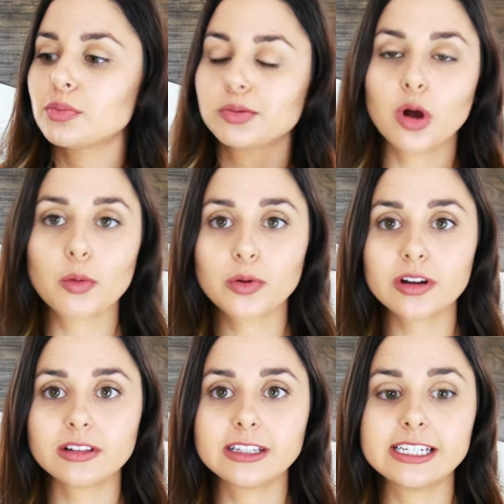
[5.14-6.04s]

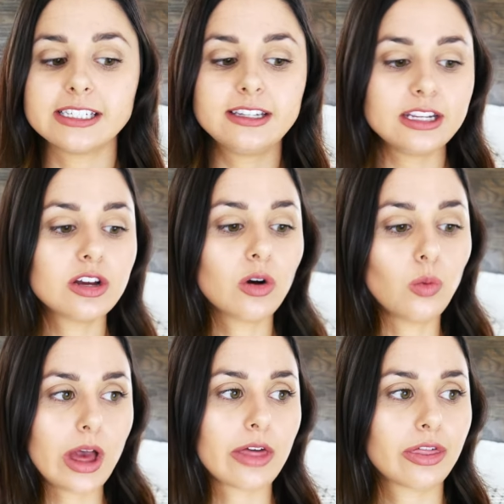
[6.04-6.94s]
appropriately deal
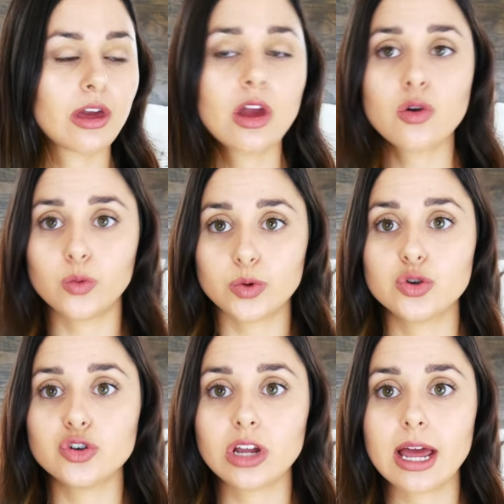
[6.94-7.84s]
with
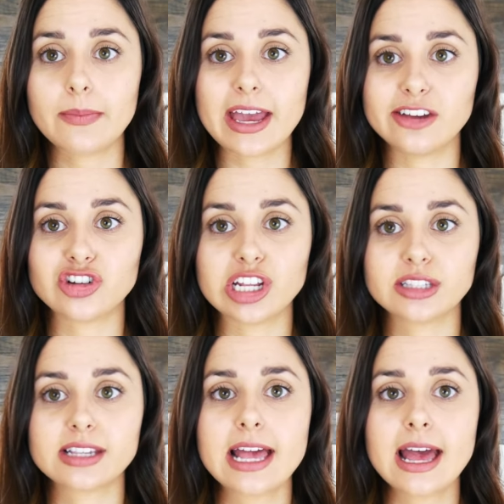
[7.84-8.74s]
rude
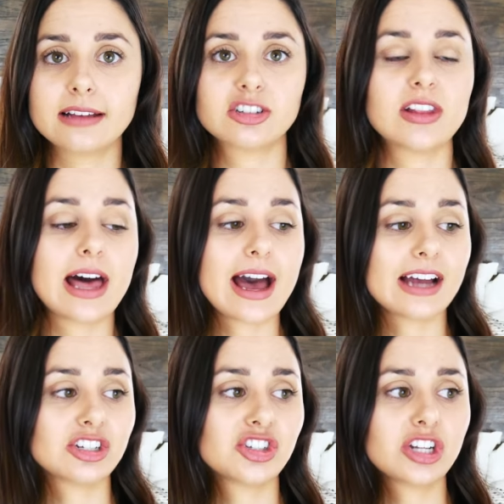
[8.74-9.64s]
patients
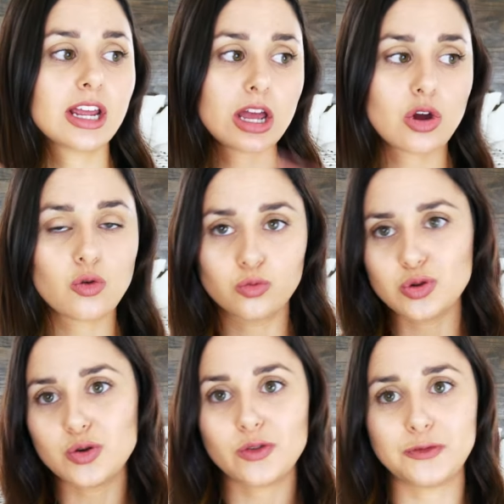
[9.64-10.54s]
/
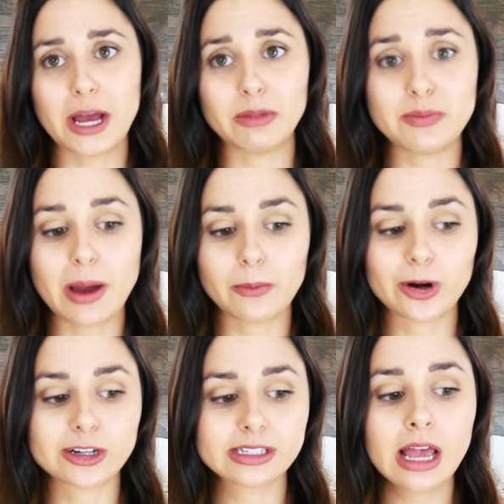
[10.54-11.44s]
rude family
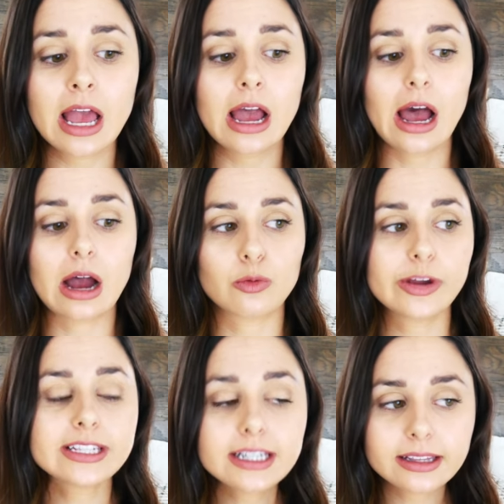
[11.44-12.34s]
members.
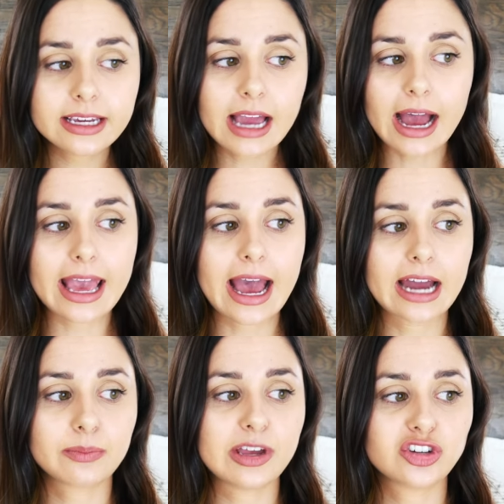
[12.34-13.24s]
Recently I
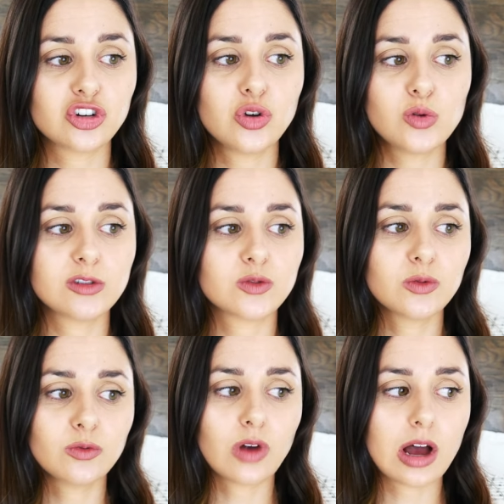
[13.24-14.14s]
had a patient who was
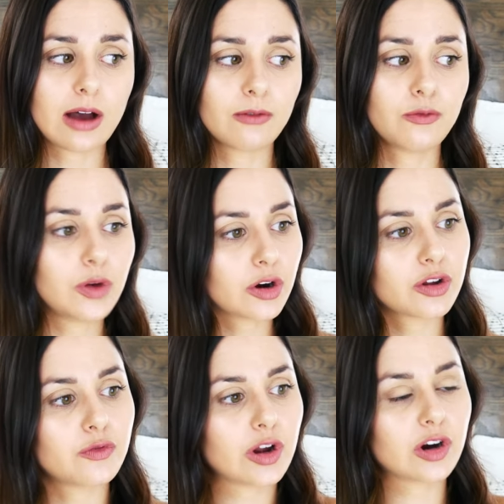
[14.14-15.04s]

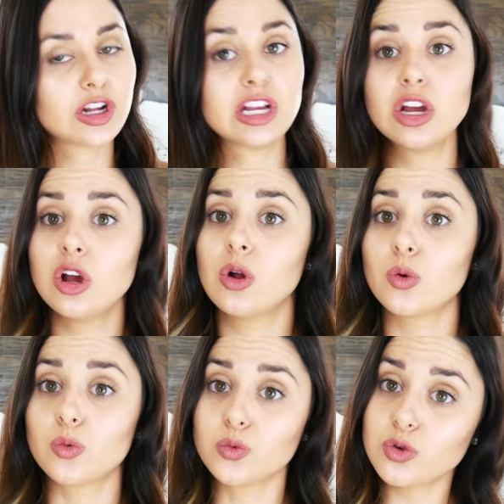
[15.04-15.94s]
very, very
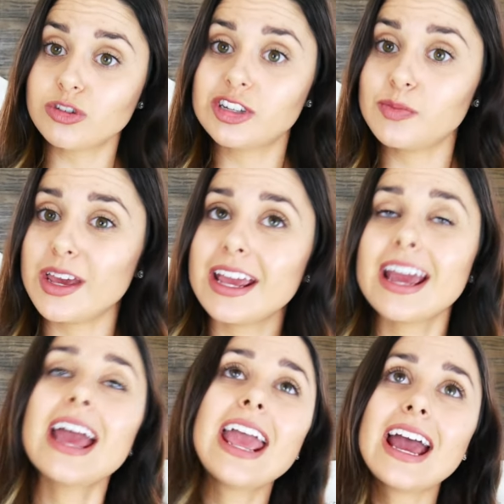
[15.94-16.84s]
rude to
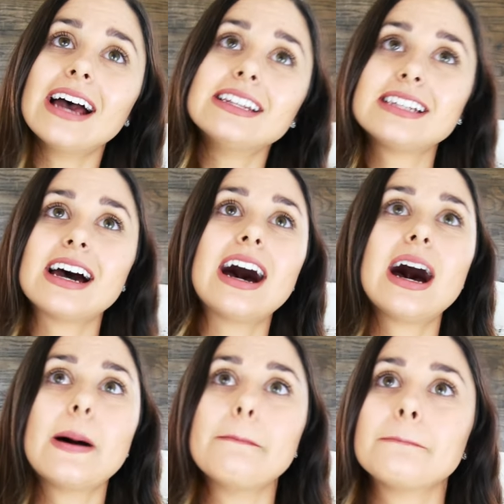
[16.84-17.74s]
me, and
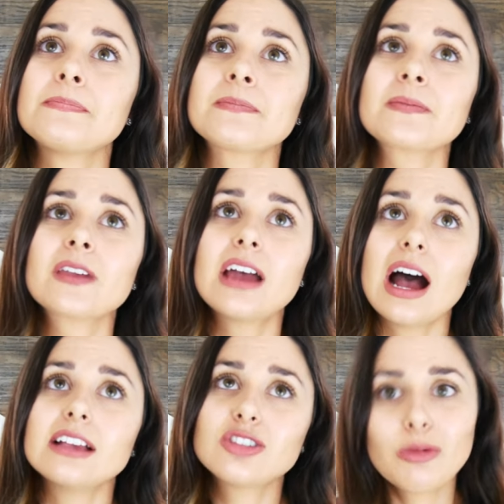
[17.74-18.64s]

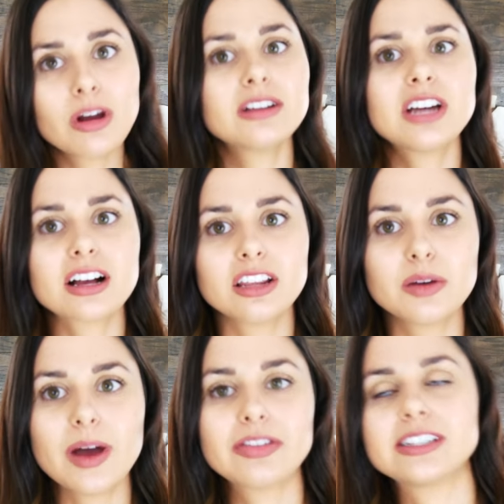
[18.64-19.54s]
so I want to talk a
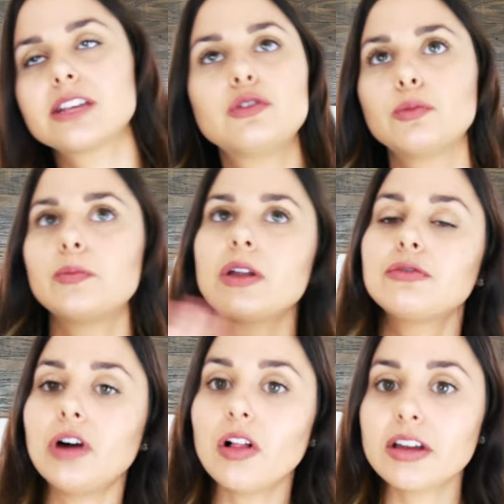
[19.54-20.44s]
little about this. If you've been
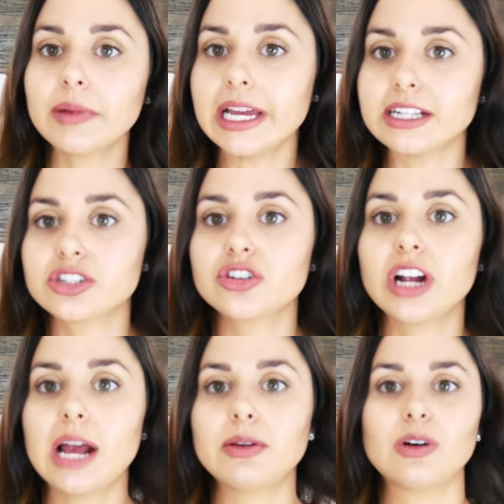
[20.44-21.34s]
following my
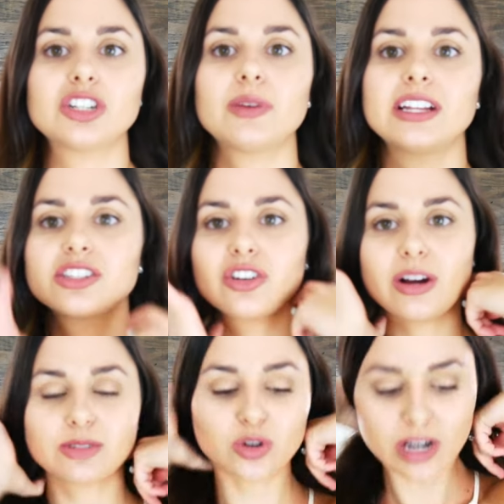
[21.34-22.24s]
Instagram and watching my
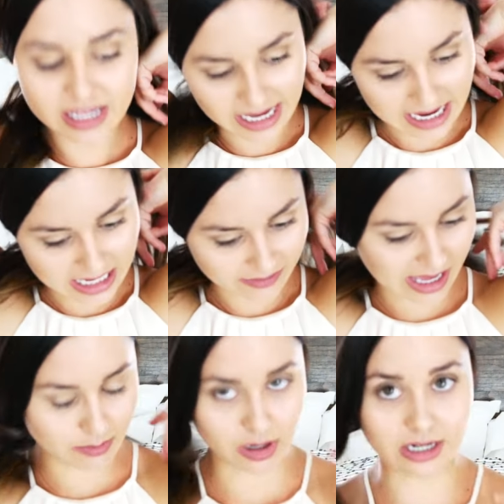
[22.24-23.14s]
Instagram stories, I kind of
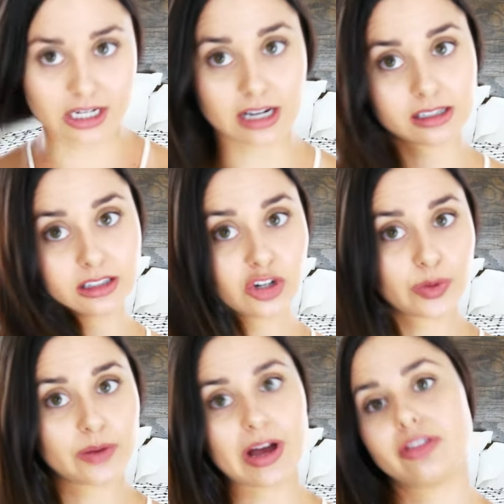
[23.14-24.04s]
came on and talked a little
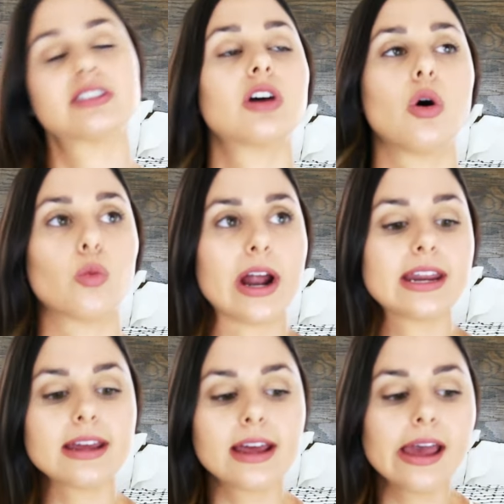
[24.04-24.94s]
bit about this
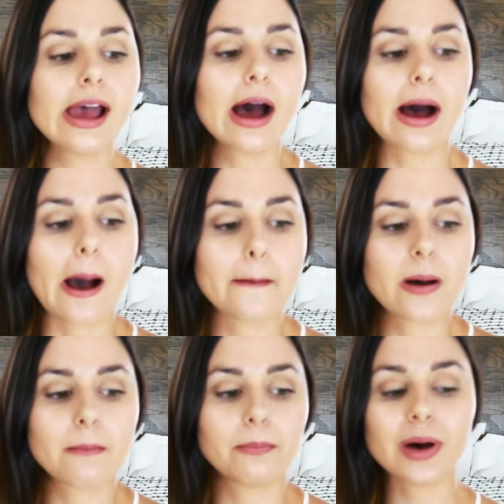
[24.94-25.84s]
already,
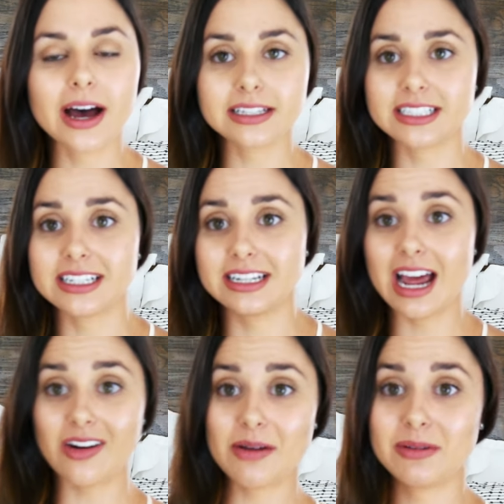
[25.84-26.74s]
but
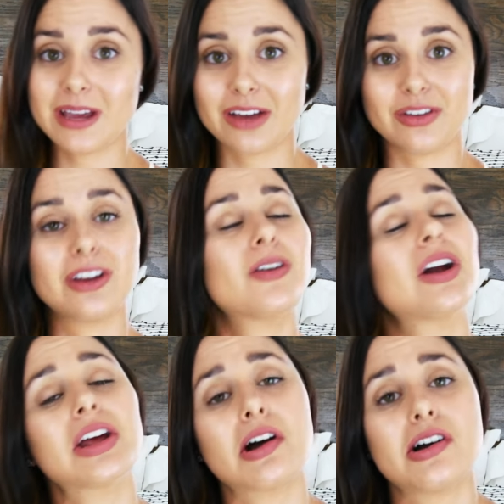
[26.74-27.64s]
now I'm going to make a video
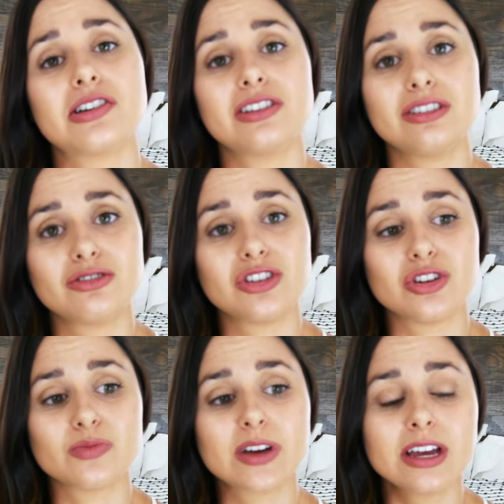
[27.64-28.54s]
on it on
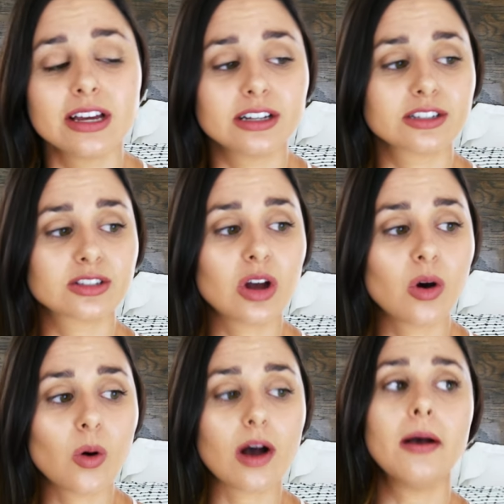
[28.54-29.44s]
YouTube.
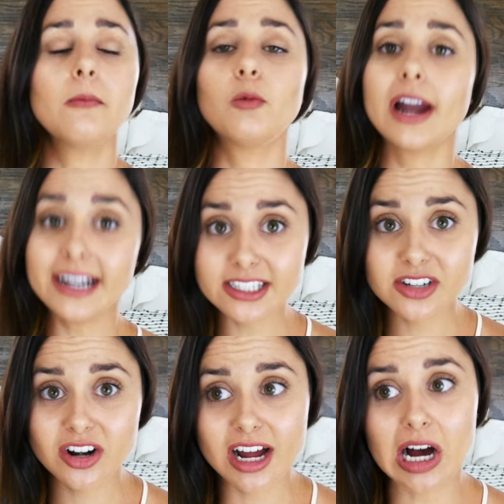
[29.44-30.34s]
So when I
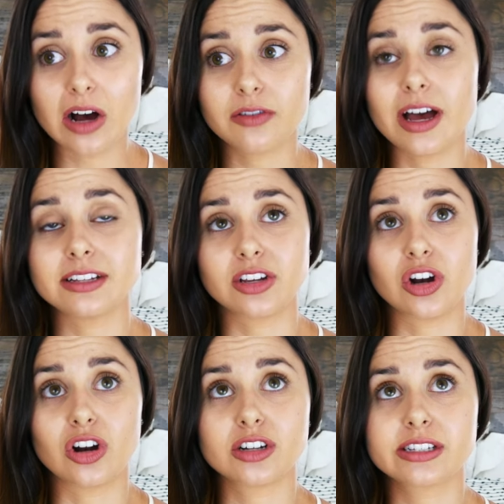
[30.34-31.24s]
started off as a
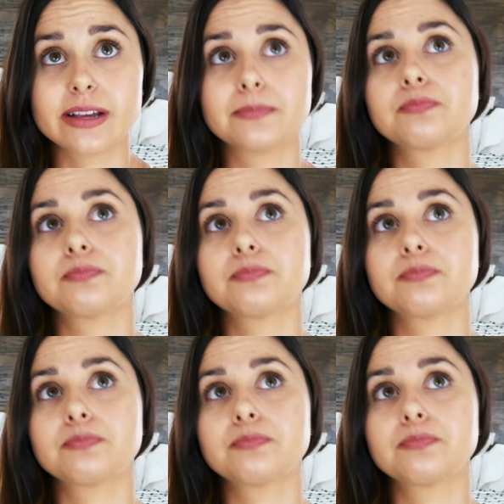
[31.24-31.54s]
nurse,